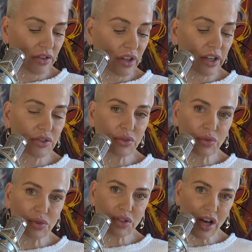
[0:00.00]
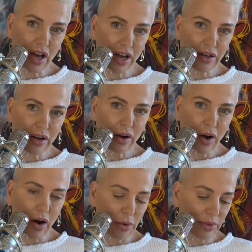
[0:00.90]
They do not
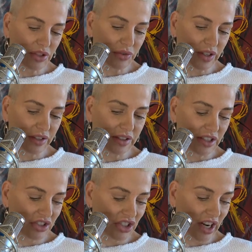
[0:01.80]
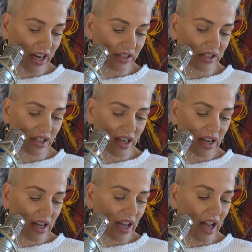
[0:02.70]
arbitrarily change,
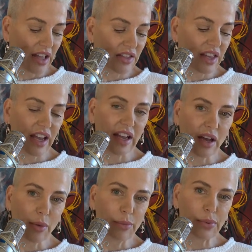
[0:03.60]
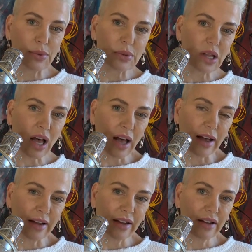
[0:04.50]
and they
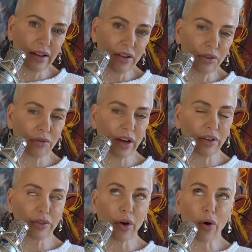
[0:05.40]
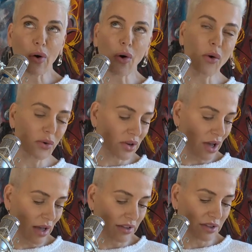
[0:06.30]
apply throughout the whole
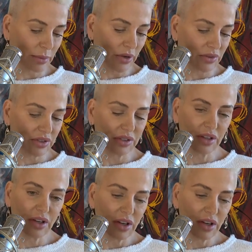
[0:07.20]
cosmos.